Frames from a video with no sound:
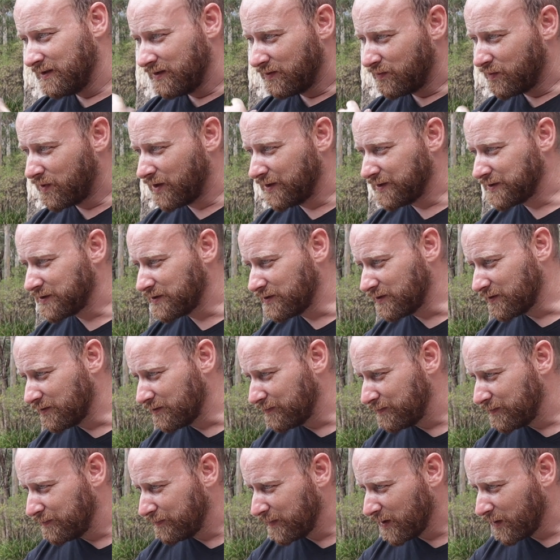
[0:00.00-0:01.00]
whites are
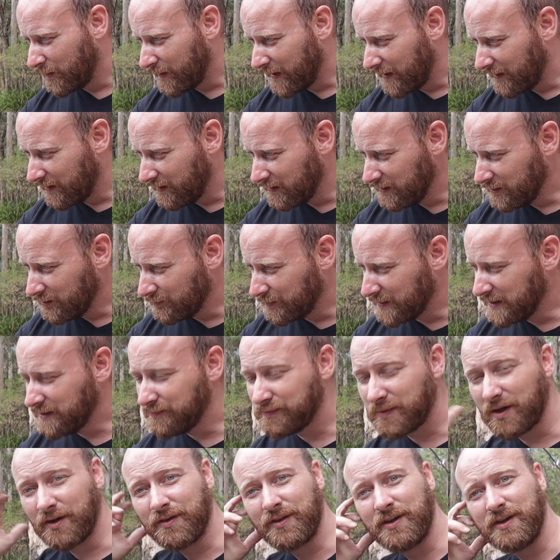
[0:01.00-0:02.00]
blown out a little bit,
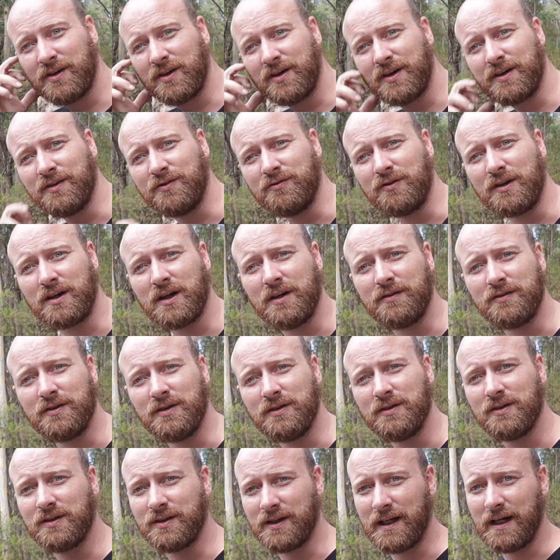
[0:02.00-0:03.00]
but I think I can recover
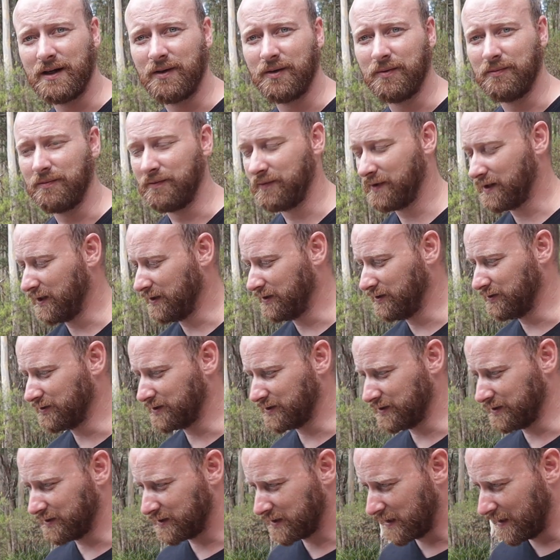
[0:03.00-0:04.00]
it now. I'm getting used
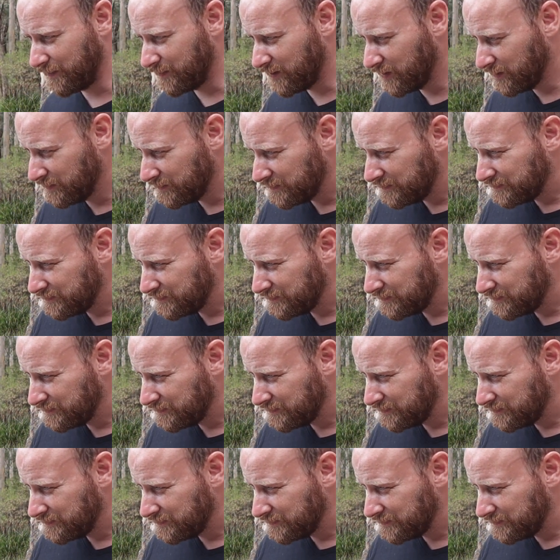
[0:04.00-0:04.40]
to this camera.